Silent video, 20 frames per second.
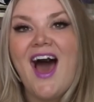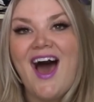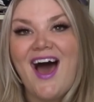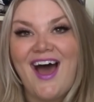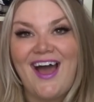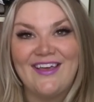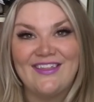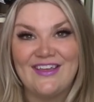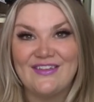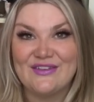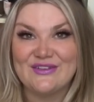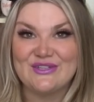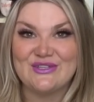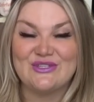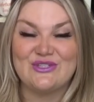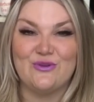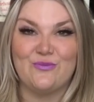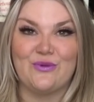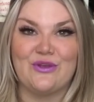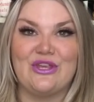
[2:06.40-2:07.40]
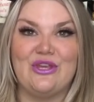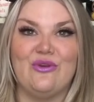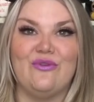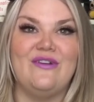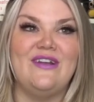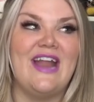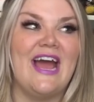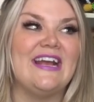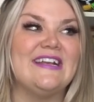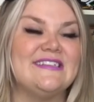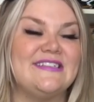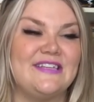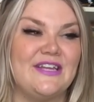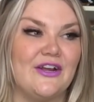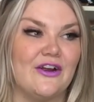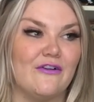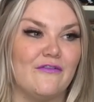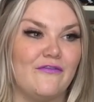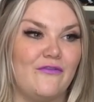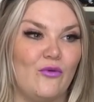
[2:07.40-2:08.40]
I think this is super cute. Next
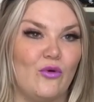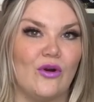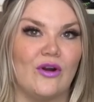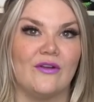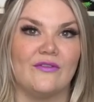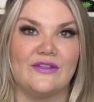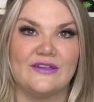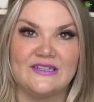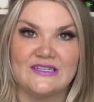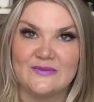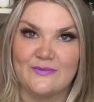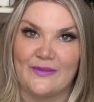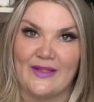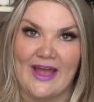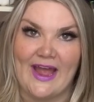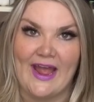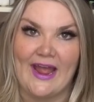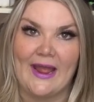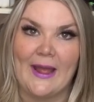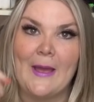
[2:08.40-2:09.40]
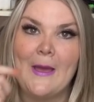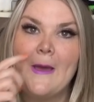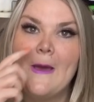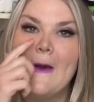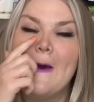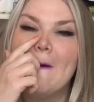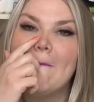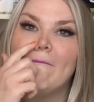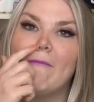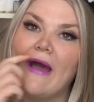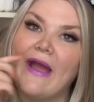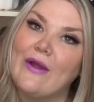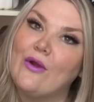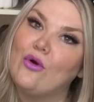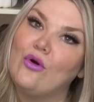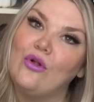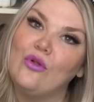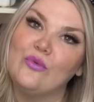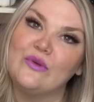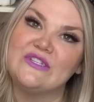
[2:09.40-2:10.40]
year for the display, my
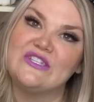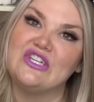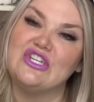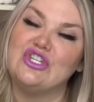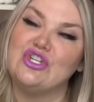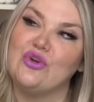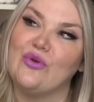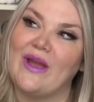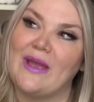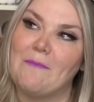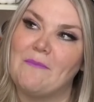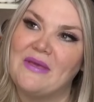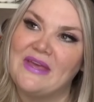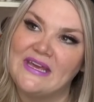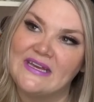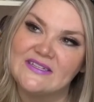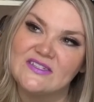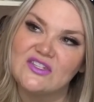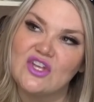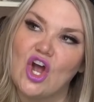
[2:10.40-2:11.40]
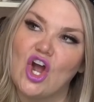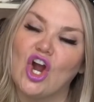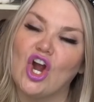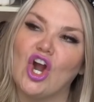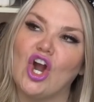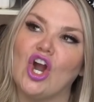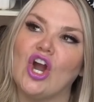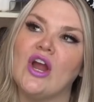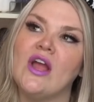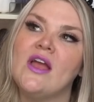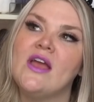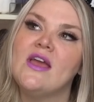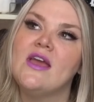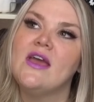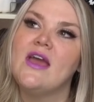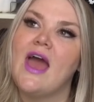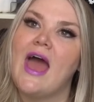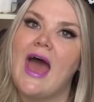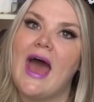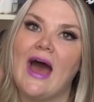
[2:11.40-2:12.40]
goal was to do a Pixar
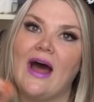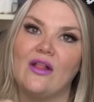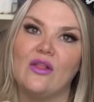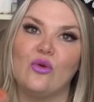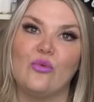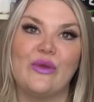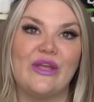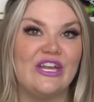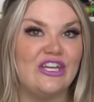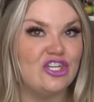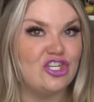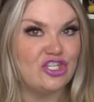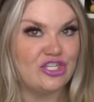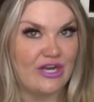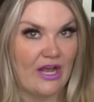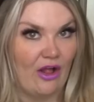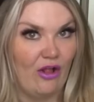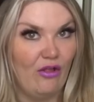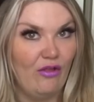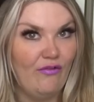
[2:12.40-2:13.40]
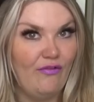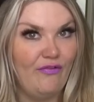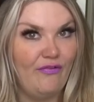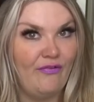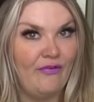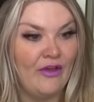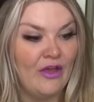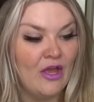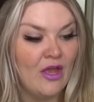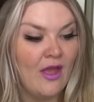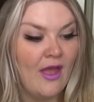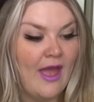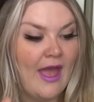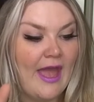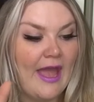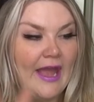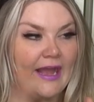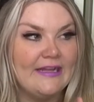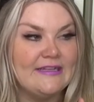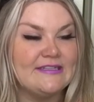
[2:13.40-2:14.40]
Halloween shelf,
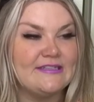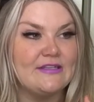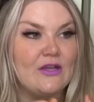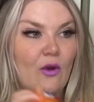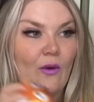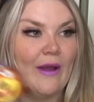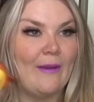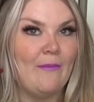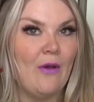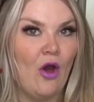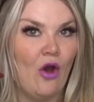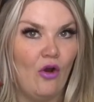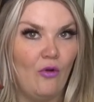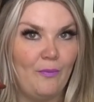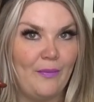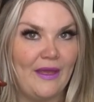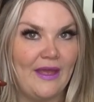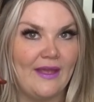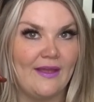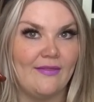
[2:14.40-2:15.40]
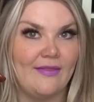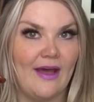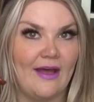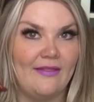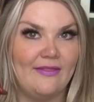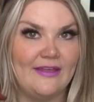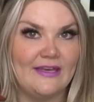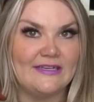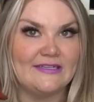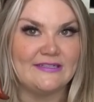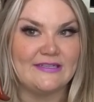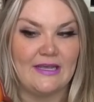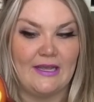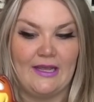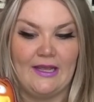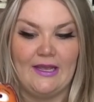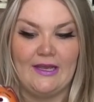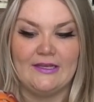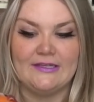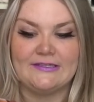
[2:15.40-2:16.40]
and so I'm hoping that this
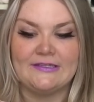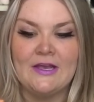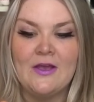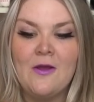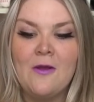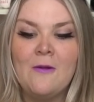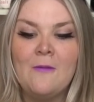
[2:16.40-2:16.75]
is